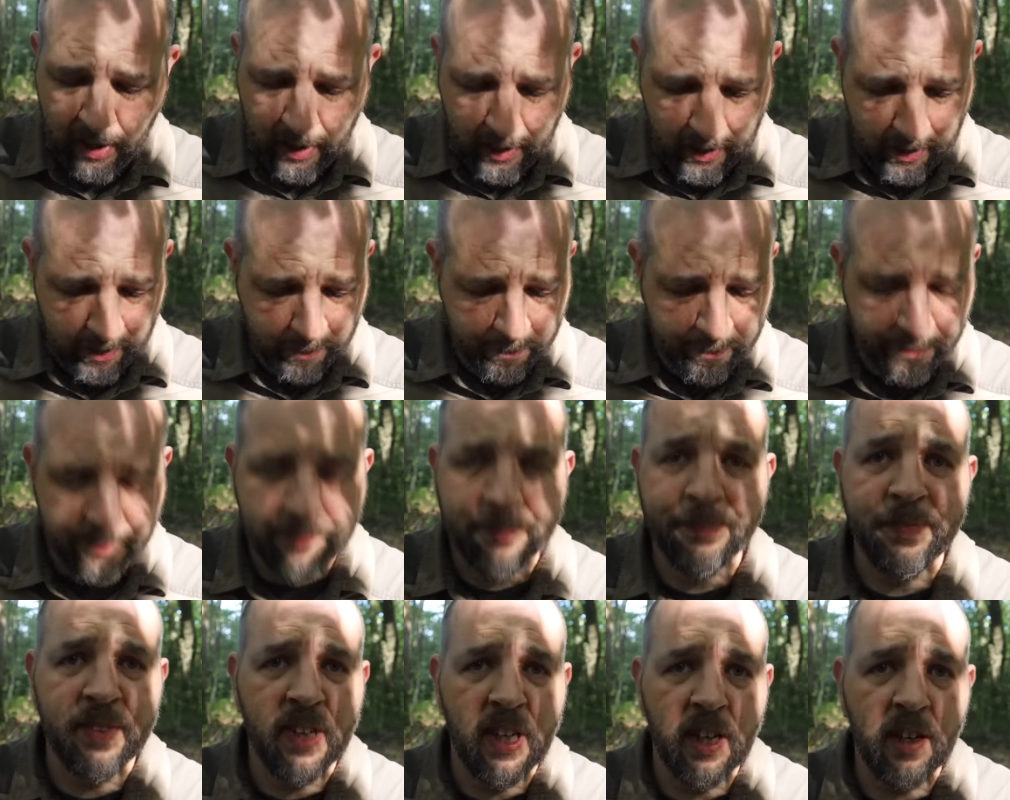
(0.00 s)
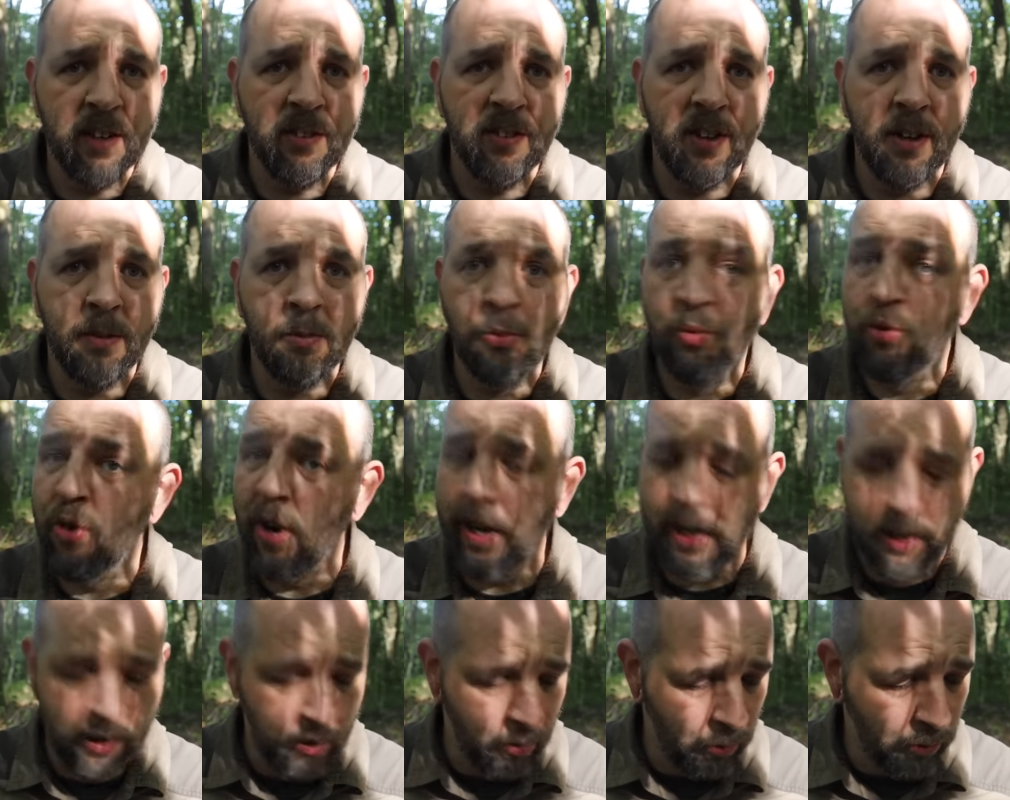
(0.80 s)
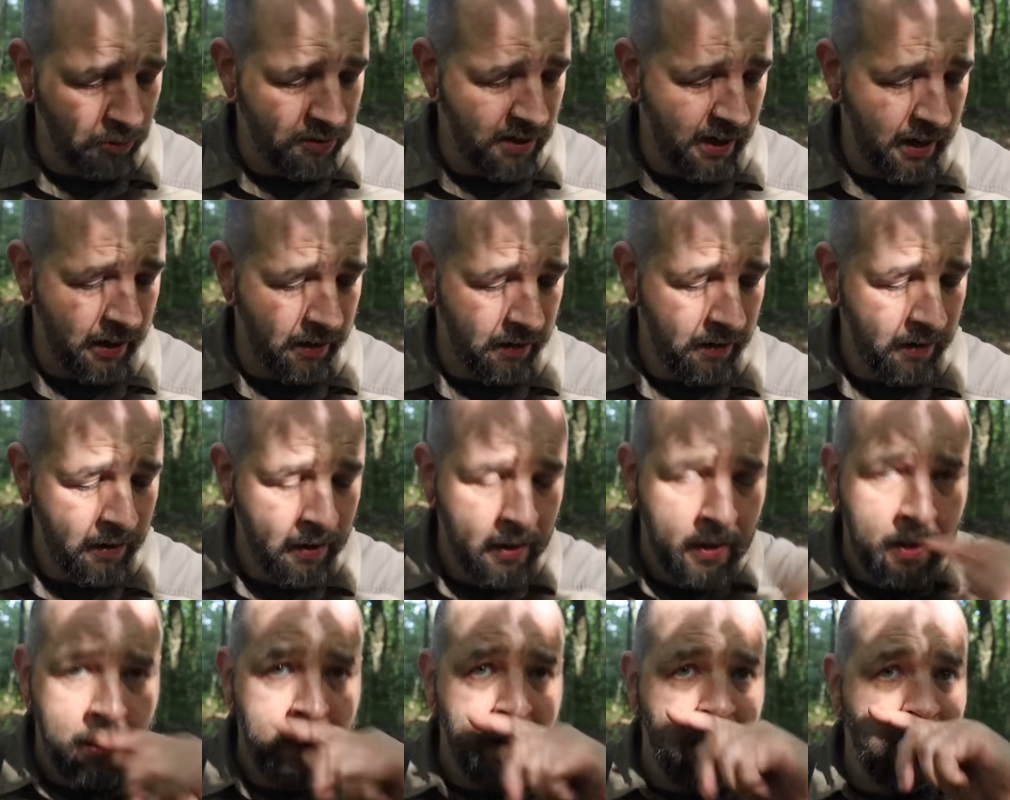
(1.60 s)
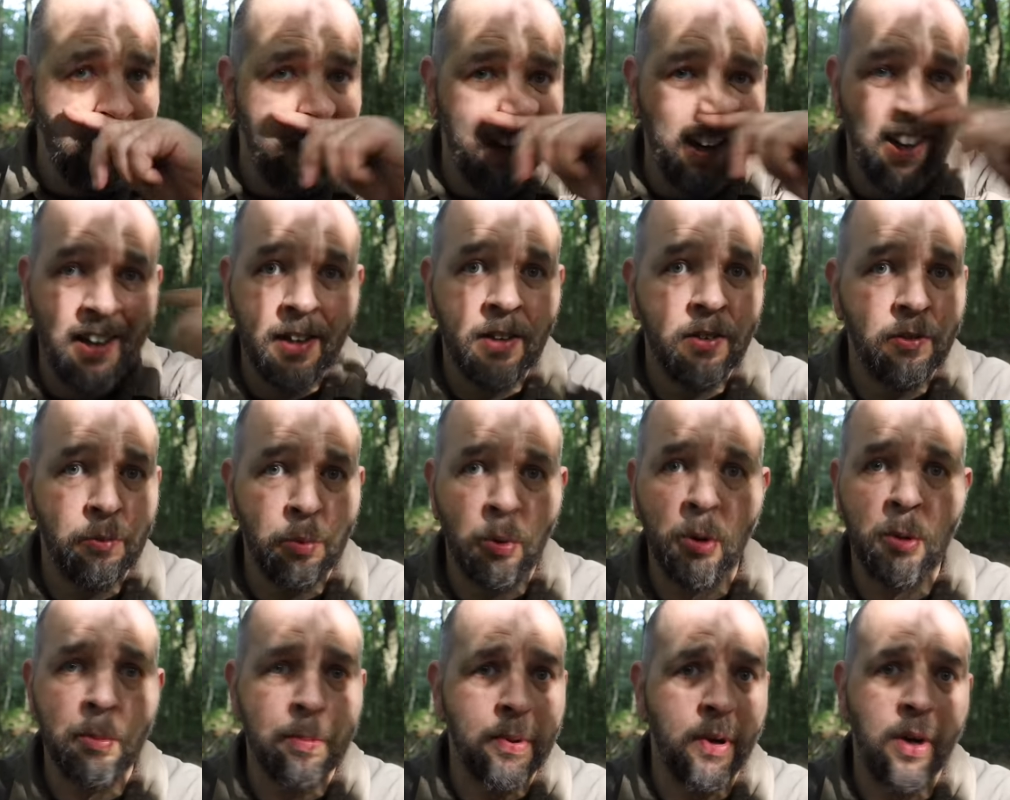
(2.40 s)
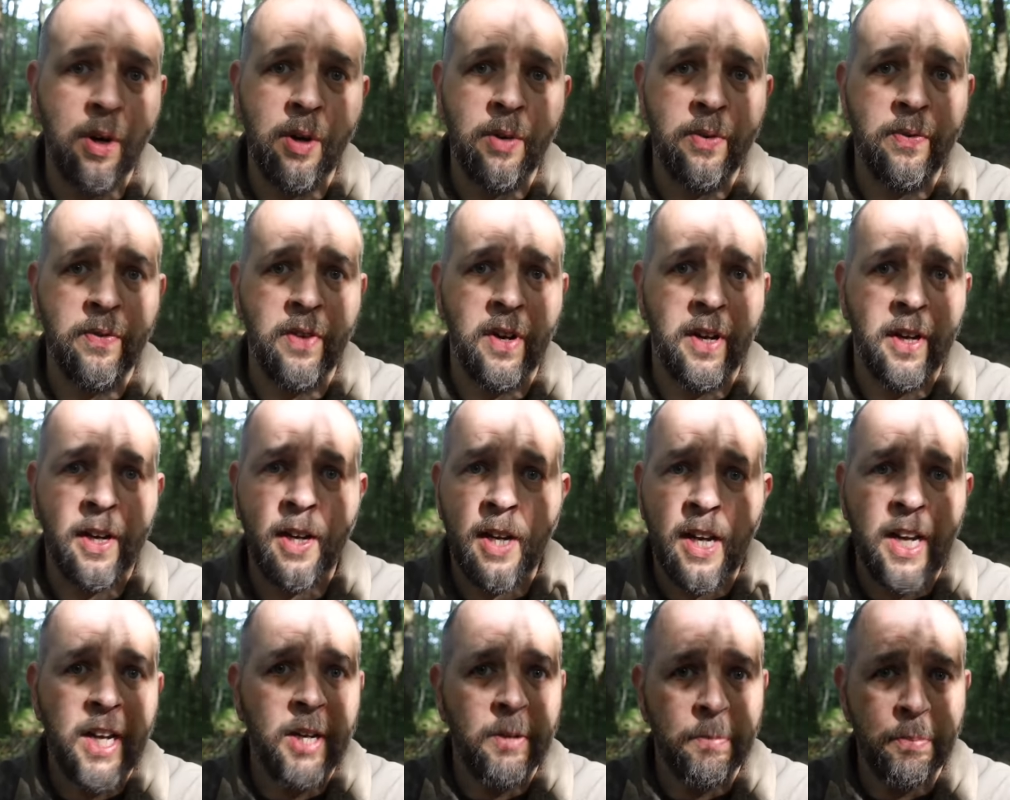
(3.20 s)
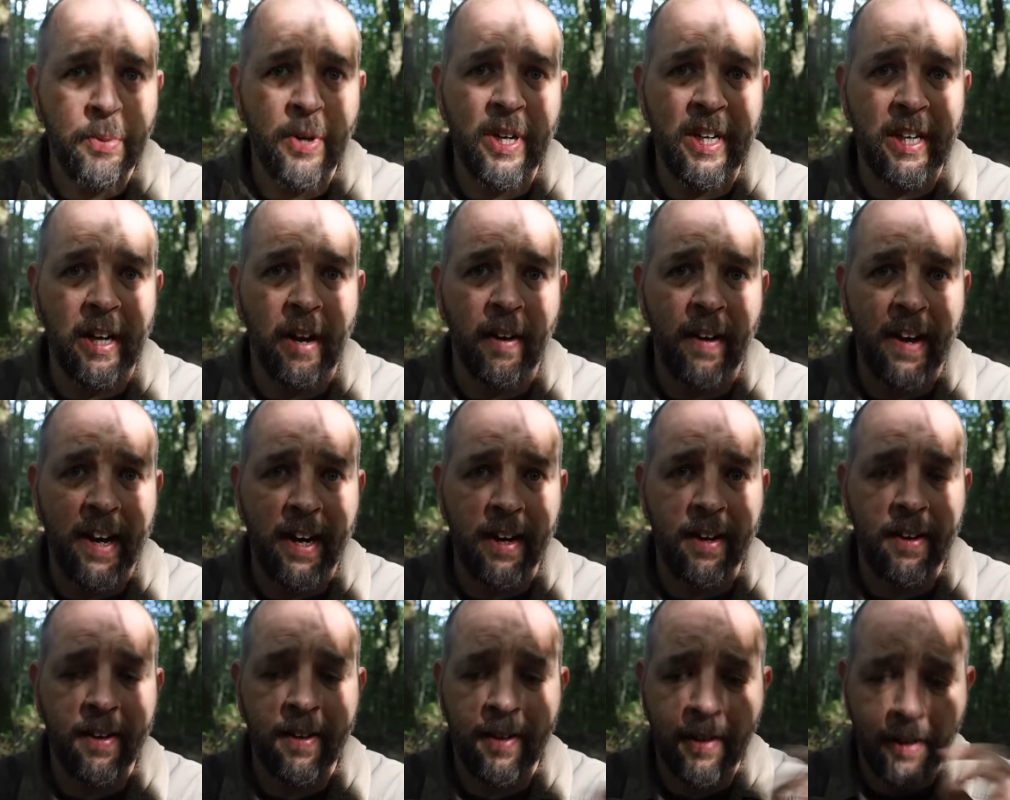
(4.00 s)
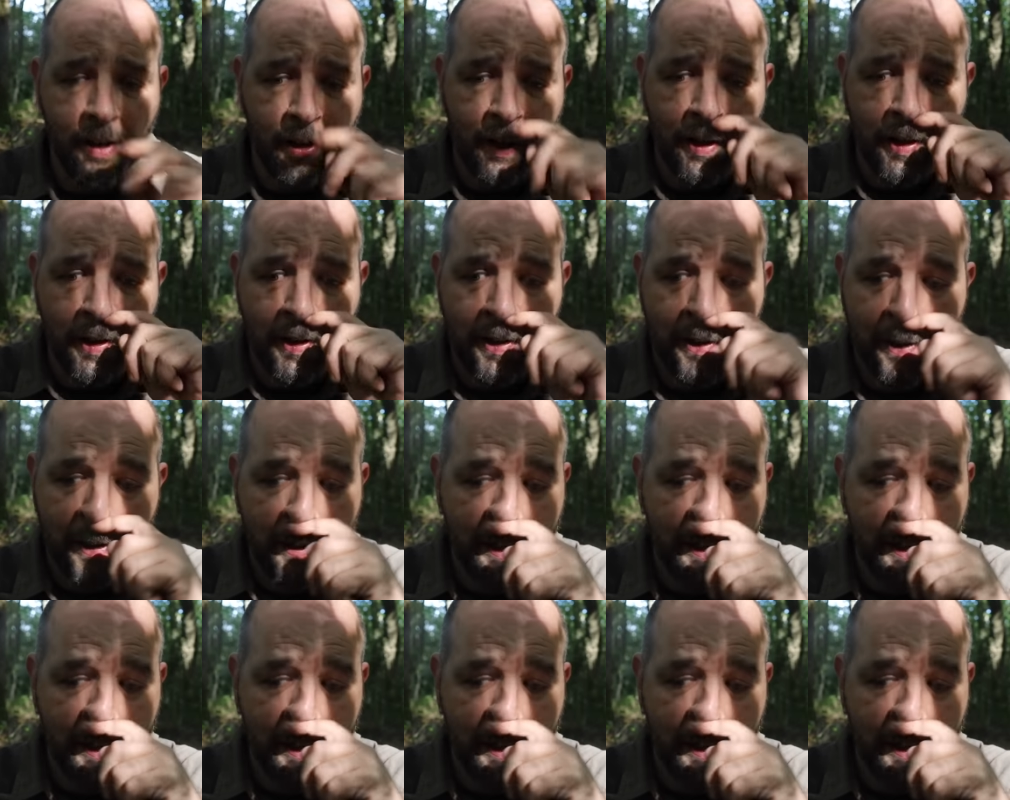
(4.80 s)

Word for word: Um, like I said, great little tent, uh, it's waterproof, it's pretty light, uh,